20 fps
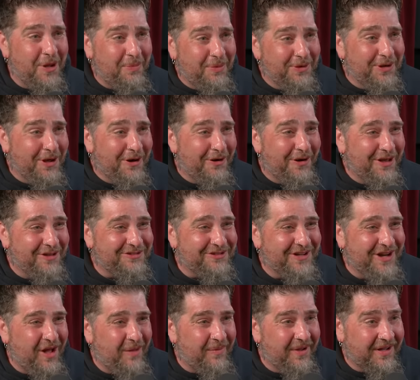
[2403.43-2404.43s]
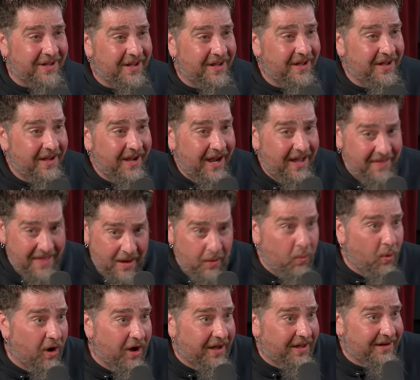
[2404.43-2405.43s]
up and get on SNL. I'm like, and then
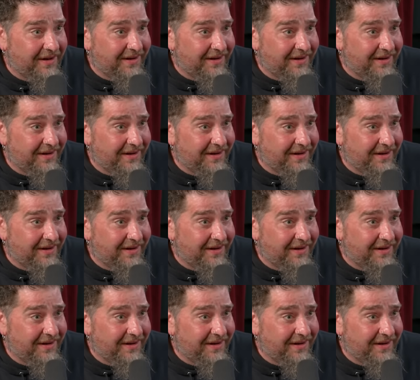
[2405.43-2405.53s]
what?